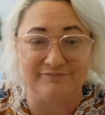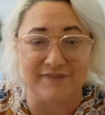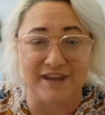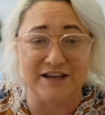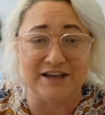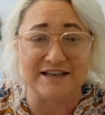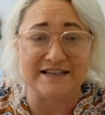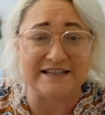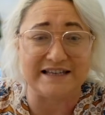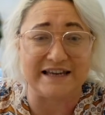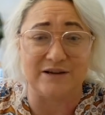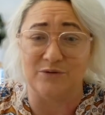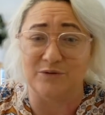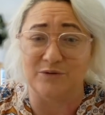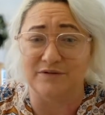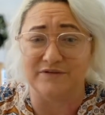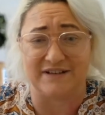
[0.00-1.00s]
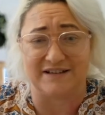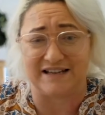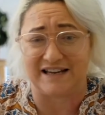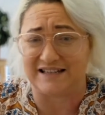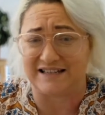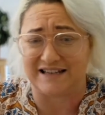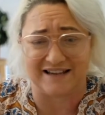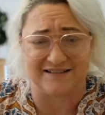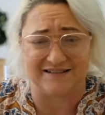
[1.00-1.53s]
you can see all the
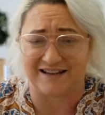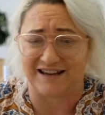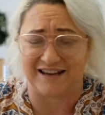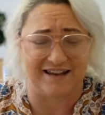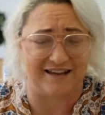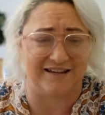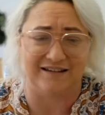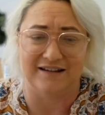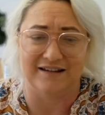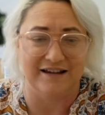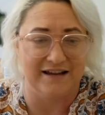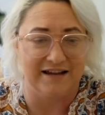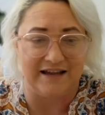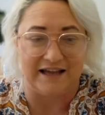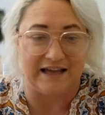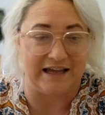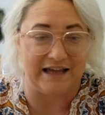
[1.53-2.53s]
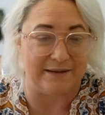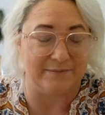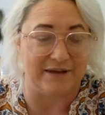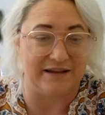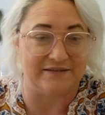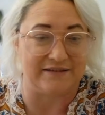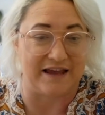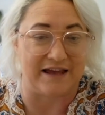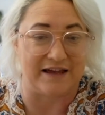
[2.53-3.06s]
details are here
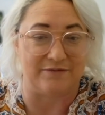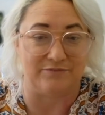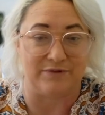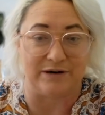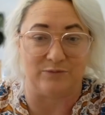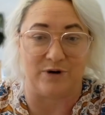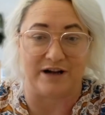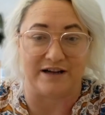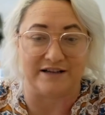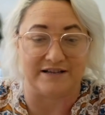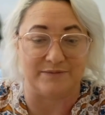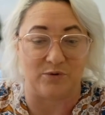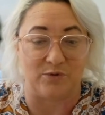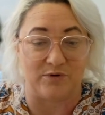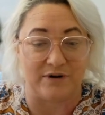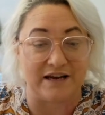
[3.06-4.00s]
that Readwise has brought